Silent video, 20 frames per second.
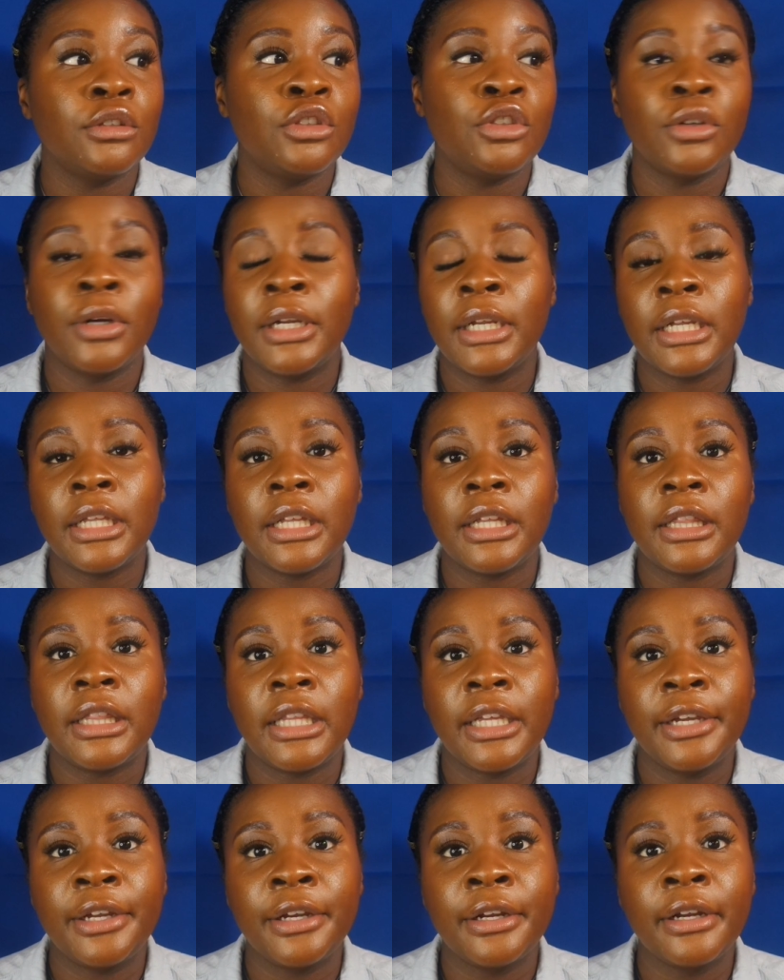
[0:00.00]
joining the
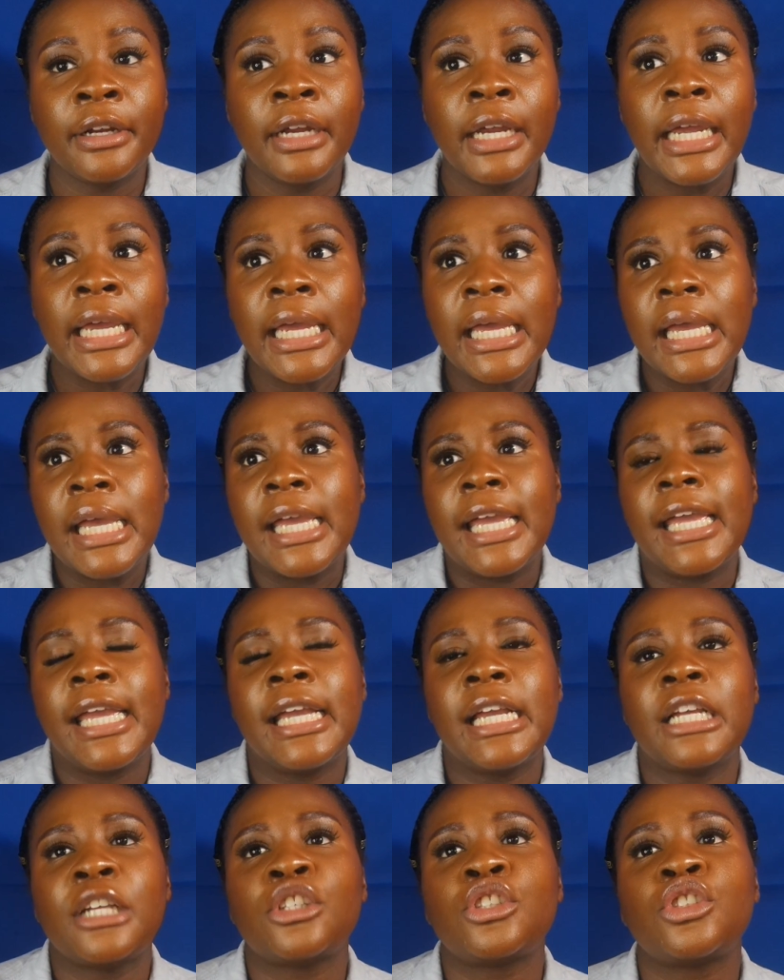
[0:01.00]
theater
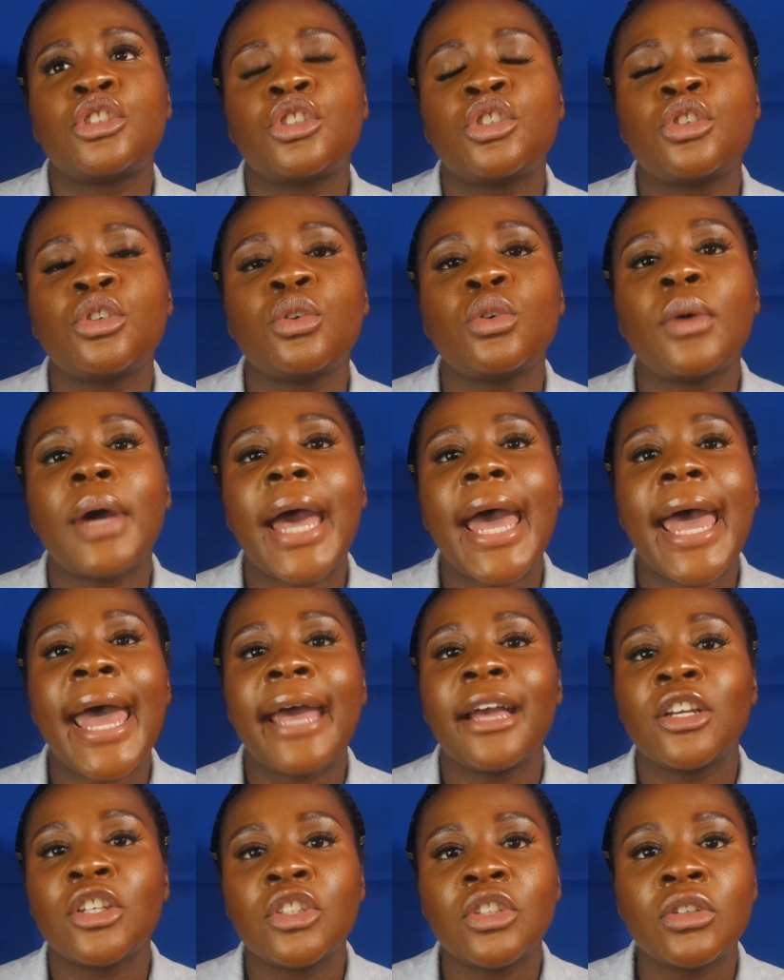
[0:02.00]
is to
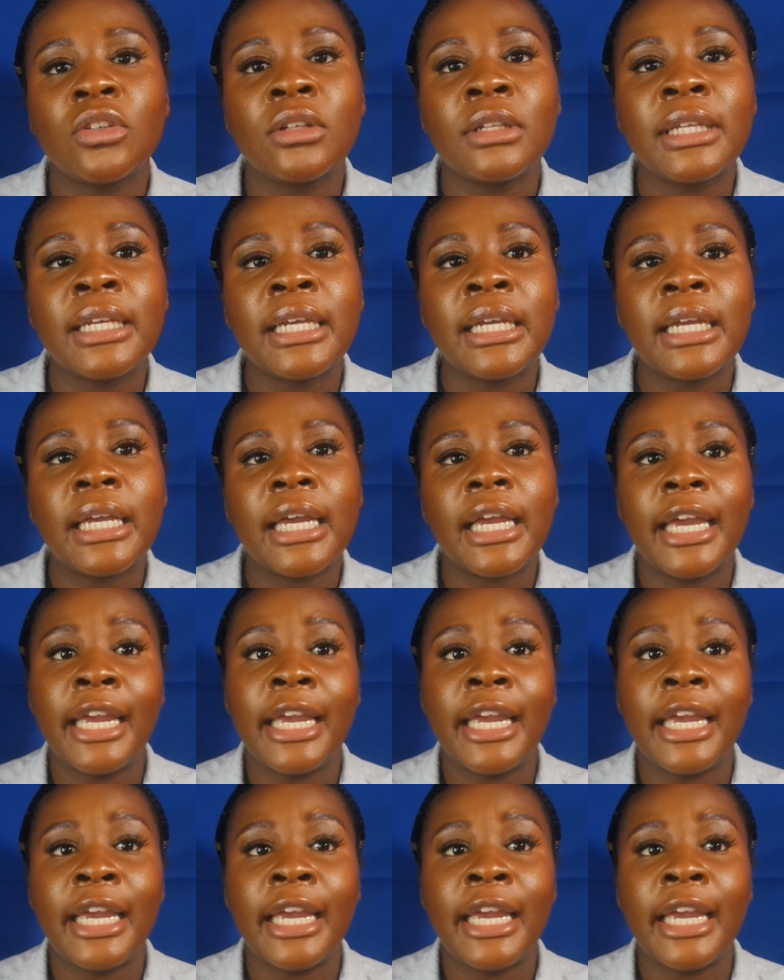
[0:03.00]
actually